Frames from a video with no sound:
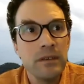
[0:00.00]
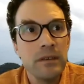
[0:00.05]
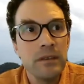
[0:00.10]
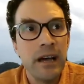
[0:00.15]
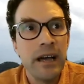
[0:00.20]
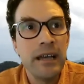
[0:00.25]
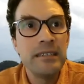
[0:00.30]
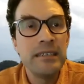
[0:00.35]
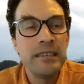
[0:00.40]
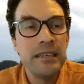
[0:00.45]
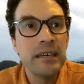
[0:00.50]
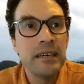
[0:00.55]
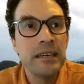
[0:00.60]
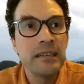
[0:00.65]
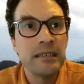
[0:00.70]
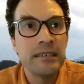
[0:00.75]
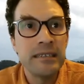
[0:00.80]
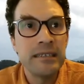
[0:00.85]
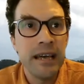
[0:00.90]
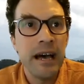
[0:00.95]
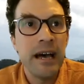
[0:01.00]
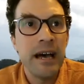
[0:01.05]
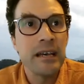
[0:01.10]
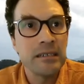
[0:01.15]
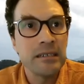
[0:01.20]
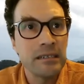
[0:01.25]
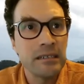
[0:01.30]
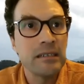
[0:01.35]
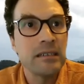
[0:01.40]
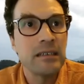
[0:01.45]
idea to
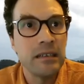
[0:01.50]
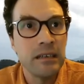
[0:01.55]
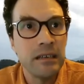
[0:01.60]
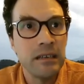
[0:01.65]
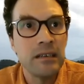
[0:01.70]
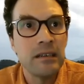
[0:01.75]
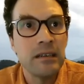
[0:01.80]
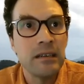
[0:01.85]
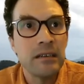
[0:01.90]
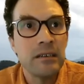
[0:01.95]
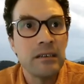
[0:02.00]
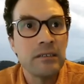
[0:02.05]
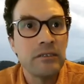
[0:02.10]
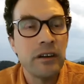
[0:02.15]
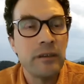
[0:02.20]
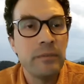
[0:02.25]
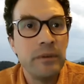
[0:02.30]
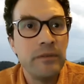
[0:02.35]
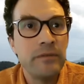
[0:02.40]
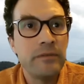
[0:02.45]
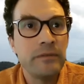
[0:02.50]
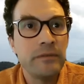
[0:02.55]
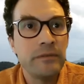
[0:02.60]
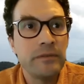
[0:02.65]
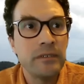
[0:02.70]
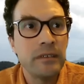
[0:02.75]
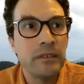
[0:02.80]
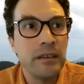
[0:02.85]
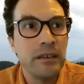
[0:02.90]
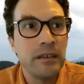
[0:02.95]
test. So I'd be yeah.
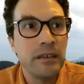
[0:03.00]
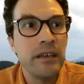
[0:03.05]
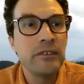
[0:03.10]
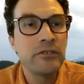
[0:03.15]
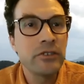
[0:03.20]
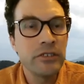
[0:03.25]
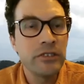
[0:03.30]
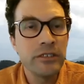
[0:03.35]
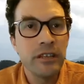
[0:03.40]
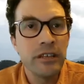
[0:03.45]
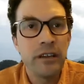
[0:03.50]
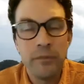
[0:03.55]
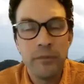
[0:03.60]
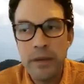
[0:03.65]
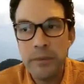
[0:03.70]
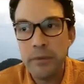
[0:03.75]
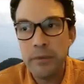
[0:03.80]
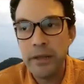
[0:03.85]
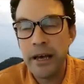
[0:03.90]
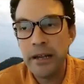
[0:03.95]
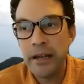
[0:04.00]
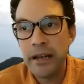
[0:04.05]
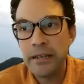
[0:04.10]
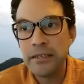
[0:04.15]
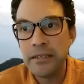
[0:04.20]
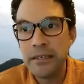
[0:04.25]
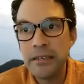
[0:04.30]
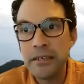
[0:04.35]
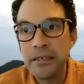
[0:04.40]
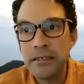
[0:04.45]
interested if people had
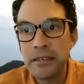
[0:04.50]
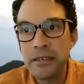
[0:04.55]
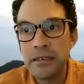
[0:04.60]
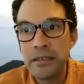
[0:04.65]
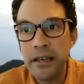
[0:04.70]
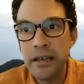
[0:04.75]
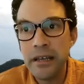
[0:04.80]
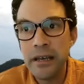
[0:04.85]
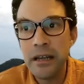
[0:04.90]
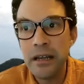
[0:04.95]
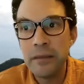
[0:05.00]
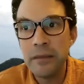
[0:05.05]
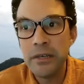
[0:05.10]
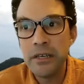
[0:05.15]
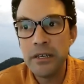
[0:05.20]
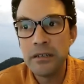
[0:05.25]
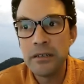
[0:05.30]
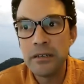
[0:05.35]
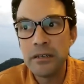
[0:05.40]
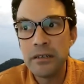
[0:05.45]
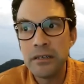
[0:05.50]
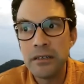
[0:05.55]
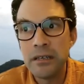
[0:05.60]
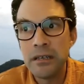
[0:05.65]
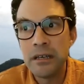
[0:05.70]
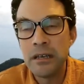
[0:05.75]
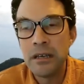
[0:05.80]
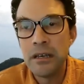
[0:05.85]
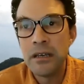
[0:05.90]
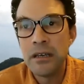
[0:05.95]
ideas on that. I mean,
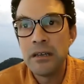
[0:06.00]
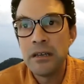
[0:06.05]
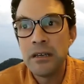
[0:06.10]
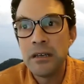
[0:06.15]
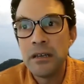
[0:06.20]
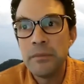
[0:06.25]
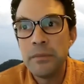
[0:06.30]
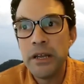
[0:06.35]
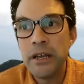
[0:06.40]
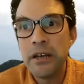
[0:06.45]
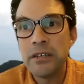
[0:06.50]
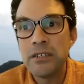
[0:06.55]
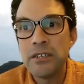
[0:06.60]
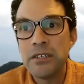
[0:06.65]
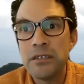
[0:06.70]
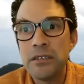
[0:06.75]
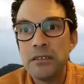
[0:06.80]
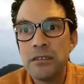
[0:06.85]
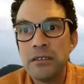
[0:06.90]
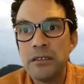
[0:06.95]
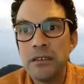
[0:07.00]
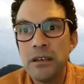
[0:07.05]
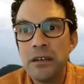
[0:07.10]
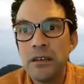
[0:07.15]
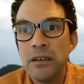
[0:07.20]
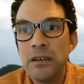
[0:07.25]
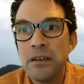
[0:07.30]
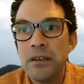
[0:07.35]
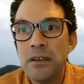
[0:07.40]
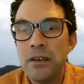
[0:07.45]
because
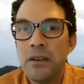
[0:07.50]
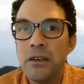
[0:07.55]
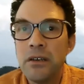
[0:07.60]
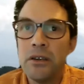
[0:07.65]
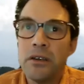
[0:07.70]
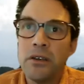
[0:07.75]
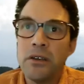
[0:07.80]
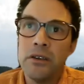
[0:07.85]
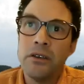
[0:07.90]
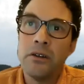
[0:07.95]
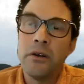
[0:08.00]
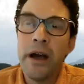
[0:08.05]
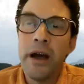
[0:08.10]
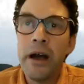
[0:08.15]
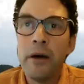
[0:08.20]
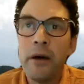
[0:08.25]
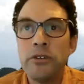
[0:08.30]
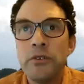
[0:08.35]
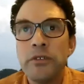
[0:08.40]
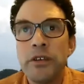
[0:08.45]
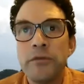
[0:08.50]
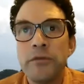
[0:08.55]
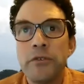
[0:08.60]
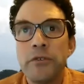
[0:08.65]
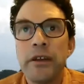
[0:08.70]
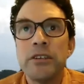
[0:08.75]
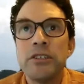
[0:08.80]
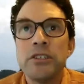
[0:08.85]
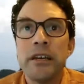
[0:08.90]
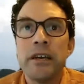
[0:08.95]
you know, how would you
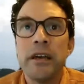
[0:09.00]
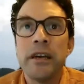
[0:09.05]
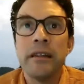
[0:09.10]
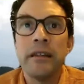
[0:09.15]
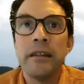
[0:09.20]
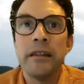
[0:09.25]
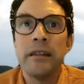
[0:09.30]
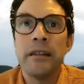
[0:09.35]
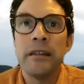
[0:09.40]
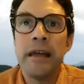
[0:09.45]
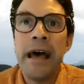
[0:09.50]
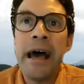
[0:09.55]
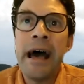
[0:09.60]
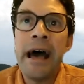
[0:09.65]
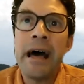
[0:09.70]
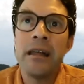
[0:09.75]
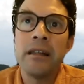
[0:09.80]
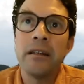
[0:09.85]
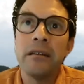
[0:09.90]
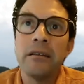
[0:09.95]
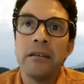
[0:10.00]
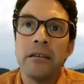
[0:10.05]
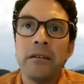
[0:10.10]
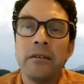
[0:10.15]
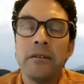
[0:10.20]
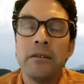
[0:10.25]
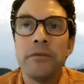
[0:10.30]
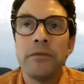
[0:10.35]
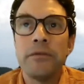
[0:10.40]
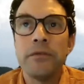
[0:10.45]
differentiate that
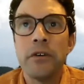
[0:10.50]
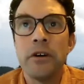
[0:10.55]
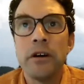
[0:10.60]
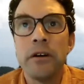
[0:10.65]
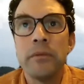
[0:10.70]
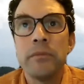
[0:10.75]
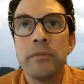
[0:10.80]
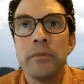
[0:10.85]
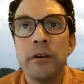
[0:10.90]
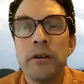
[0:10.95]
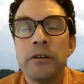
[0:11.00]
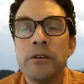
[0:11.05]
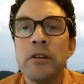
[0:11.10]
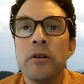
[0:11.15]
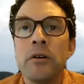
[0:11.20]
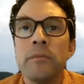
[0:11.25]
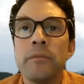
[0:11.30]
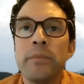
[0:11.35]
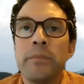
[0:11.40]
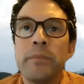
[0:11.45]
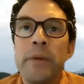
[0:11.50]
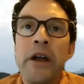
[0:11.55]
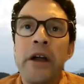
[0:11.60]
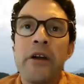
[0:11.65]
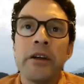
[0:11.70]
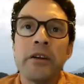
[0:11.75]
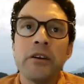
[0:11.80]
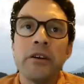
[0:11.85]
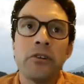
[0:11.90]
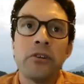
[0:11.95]
from uh, you know
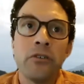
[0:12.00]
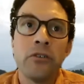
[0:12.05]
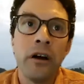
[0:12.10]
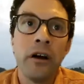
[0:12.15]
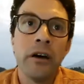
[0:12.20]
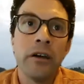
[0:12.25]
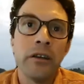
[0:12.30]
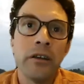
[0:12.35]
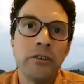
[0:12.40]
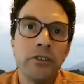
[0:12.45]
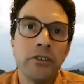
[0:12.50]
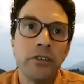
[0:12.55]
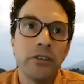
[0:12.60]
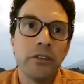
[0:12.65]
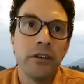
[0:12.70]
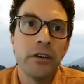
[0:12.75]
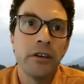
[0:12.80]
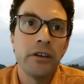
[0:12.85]
bearing a grudge